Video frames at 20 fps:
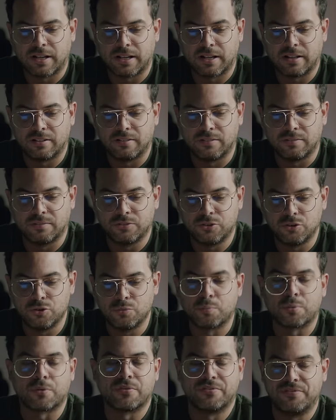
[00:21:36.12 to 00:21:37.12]
I can do
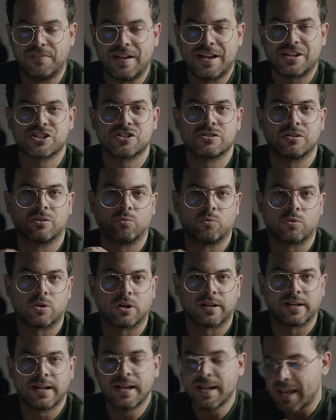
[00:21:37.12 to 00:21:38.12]
professional
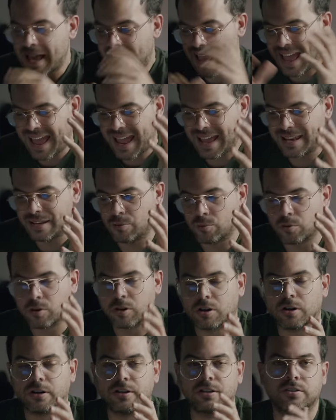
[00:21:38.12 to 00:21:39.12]
work
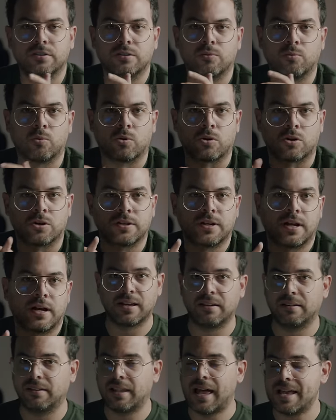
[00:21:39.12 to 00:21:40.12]
anywhere in the world.
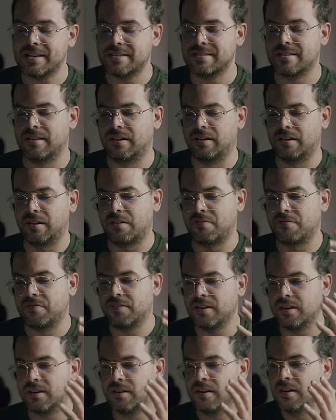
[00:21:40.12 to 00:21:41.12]
And lastly, I
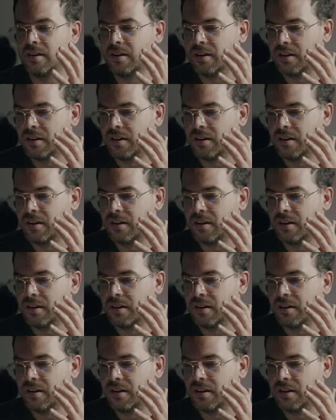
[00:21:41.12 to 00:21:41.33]
think